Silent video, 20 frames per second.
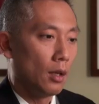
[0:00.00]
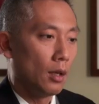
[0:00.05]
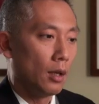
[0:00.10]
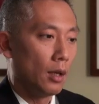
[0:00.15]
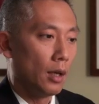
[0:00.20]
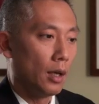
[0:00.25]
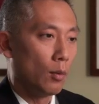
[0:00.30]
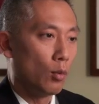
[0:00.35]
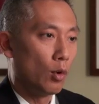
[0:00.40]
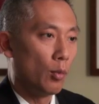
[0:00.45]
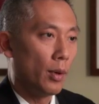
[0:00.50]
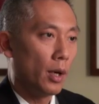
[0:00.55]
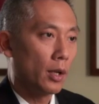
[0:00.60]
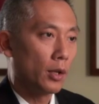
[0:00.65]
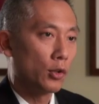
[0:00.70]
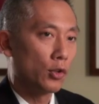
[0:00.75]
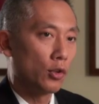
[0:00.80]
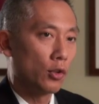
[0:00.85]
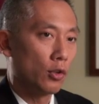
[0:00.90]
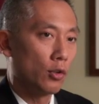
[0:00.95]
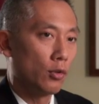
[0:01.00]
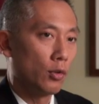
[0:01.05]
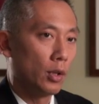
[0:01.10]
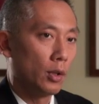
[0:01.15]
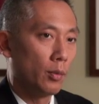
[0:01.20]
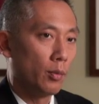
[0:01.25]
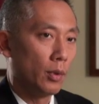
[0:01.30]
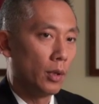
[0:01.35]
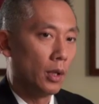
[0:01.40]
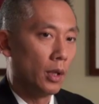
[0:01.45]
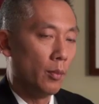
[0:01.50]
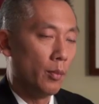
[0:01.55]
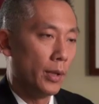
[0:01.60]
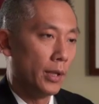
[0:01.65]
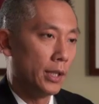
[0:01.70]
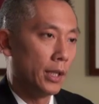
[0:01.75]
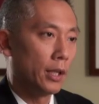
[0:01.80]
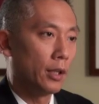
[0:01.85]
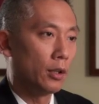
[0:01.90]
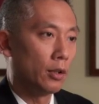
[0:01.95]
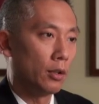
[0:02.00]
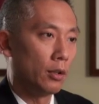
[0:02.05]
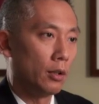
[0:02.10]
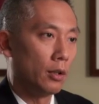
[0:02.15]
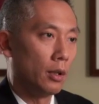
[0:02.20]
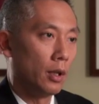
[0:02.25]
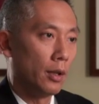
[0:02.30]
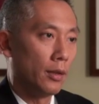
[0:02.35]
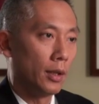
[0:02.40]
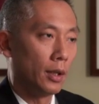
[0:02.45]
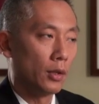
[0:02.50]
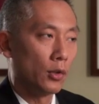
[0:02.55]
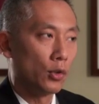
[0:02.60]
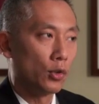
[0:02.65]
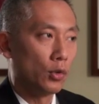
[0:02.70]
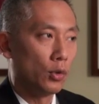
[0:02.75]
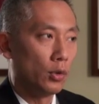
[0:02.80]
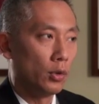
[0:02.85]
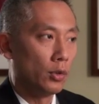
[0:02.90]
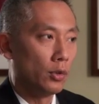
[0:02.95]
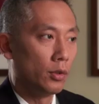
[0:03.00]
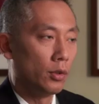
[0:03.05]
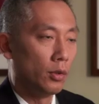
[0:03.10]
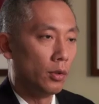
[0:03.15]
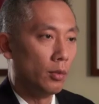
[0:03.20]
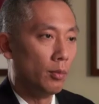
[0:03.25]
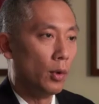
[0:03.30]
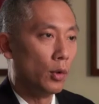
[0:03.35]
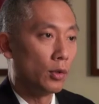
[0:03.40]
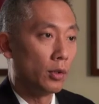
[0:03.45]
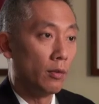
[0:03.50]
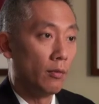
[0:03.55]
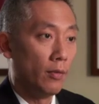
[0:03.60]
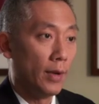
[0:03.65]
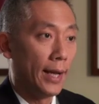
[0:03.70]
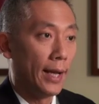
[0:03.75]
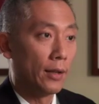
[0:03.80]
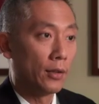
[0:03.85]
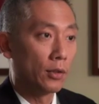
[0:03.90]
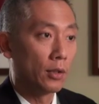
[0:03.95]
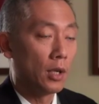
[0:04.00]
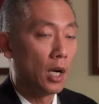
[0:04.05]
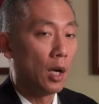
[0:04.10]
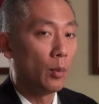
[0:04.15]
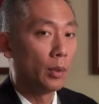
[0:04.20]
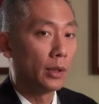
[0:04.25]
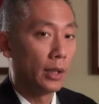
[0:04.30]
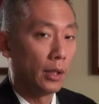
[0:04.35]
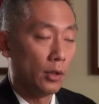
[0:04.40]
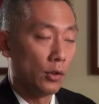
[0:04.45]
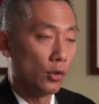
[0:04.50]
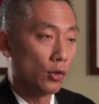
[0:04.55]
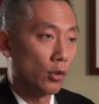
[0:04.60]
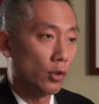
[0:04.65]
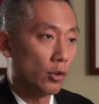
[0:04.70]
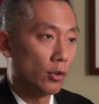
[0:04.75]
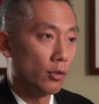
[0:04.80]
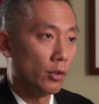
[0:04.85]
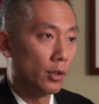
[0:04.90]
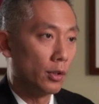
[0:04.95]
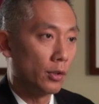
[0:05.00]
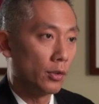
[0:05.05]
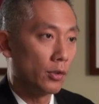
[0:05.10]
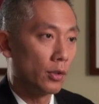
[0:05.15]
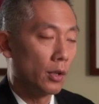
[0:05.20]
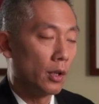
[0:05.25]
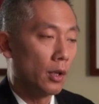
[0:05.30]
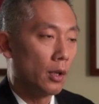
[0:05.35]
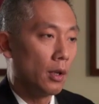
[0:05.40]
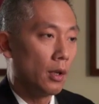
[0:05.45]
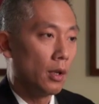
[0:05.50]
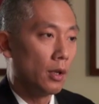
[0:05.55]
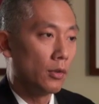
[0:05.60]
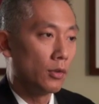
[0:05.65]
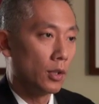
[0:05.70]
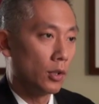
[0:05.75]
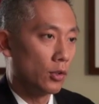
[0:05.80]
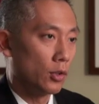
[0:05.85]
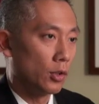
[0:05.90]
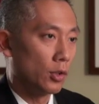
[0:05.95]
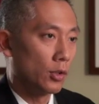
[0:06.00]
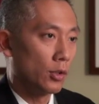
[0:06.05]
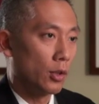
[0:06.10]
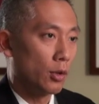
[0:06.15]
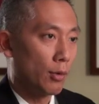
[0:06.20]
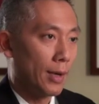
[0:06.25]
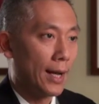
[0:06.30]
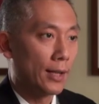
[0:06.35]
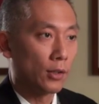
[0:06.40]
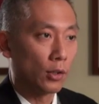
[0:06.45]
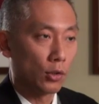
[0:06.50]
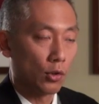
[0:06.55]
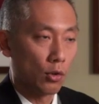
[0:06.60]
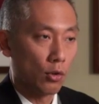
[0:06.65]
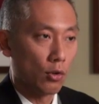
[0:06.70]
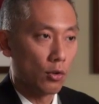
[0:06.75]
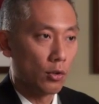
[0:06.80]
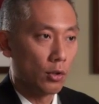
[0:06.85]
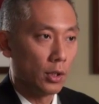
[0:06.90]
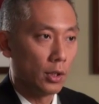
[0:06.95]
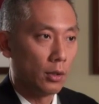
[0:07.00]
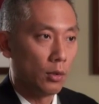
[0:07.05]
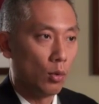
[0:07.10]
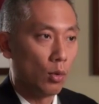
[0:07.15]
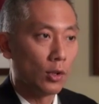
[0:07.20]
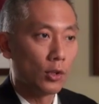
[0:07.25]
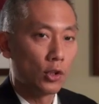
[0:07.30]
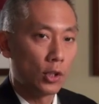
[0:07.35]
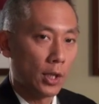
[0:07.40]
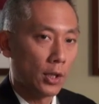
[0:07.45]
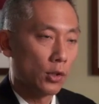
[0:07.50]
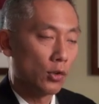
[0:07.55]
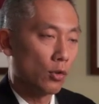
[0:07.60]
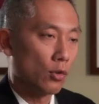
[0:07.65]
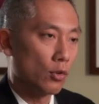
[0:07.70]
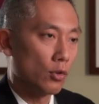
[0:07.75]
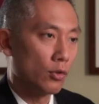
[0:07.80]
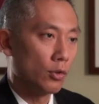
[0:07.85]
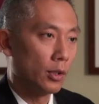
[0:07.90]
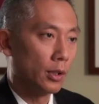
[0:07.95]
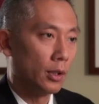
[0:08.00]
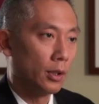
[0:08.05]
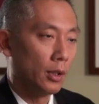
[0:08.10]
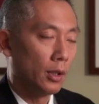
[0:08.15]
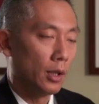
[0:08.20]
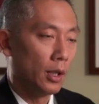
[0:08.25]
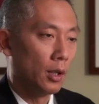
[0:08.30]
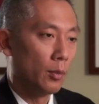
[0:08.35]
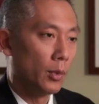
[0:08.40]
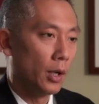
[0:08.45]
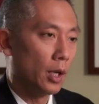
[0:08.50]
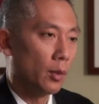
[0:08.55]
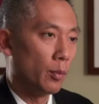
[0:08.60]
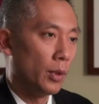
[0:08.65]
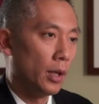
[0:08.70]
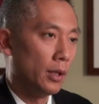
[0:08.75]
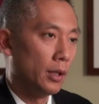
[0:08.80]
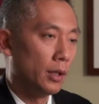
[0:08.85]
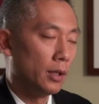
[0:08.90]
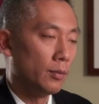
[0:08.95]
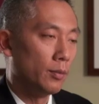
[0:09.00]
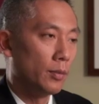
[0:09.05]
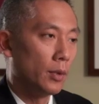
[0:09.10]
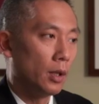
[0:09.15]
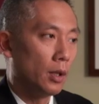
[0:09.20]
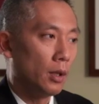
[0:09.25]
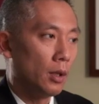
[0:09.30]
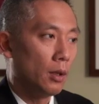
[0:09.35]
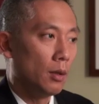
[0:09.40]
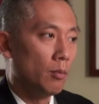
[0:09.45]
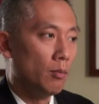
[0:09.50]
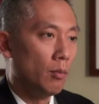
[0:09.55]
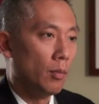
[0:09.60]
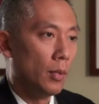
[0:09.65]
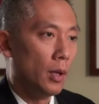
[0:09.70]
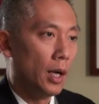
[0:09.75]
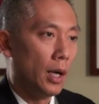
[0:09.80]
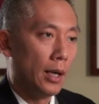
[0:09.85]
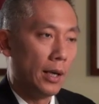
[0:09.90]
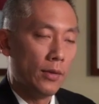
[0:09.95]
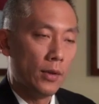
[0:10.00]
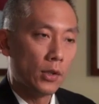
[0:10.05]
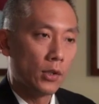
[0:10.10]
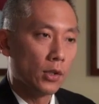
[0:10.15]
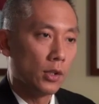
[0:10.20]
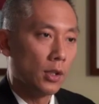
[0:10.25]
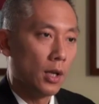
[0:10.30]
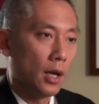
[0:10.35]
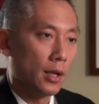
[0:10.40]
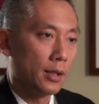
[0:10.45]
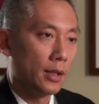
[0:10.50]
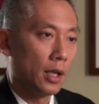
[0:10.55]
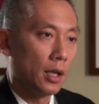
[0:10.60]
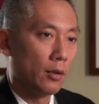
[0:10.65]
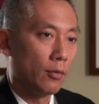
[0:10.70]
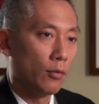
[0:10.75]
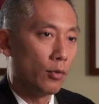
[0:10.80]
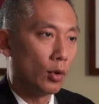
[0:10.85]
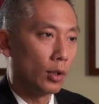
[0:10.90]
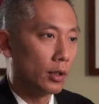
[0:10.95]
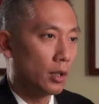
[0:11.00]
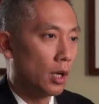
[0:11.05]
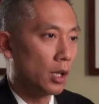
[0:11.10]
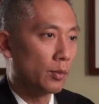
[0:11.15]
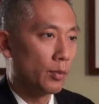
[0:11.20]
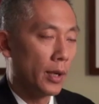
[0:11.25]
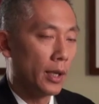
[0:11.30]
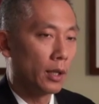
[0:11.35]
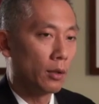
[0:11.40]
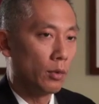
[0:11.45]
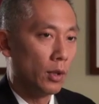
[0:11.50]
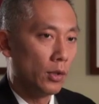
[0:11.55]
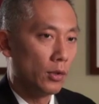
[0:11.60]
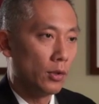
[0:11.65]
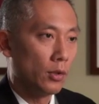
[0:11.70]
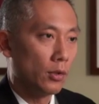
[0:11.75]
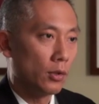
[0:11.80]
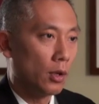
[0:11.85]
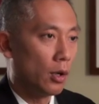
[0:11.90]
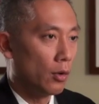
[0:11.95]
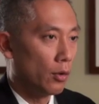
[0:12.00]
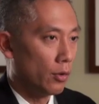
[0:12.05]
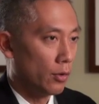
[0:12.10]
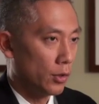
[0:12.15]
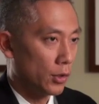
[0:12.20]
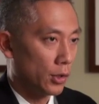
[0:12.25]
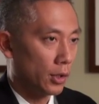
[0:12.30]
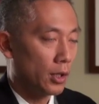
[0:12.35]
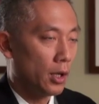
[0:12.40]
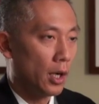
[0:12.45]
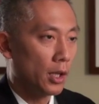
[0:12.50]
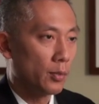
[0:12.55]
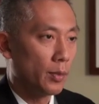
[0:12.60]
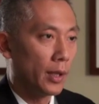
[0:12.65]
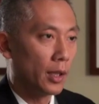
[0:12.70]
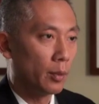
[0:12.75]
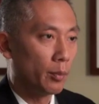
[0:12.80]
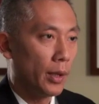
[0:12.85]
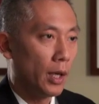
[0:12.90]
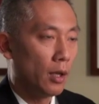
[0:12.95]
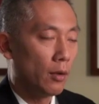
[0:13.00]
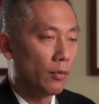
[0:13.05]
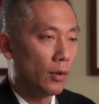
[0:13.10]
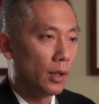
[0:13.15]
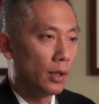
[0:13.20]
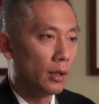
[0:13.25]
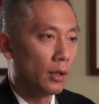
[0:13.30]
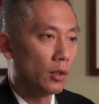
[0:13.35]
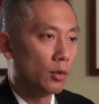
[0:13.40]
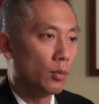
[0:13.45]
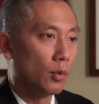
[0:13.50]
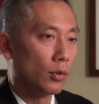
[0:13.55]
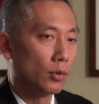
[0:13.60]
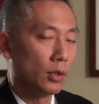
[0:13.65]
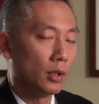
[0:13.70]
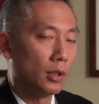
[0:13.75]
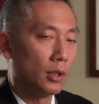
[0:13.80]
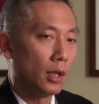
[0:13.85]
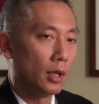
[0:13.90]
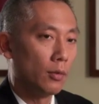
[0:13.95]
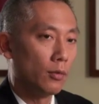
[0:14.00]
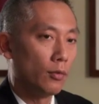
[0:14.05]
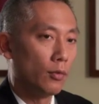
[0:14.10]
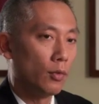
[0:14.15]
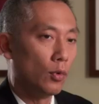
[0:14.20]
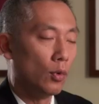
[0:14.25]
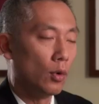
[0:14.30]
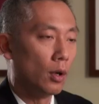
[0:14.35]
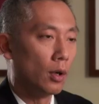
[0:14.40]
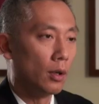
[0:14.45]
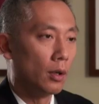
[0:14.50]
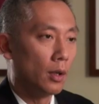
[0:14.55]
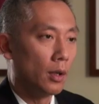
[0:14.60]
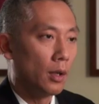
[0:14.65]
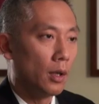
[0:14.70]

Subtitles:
Robotic surgery in particular, I think, is suited to the most advanced, complicated surgeries, such as thoracic surgery or chest surgery, in my opinion. And this is not done for cosmetic reasons, although there's a cosmetic benefit. It's mostly done for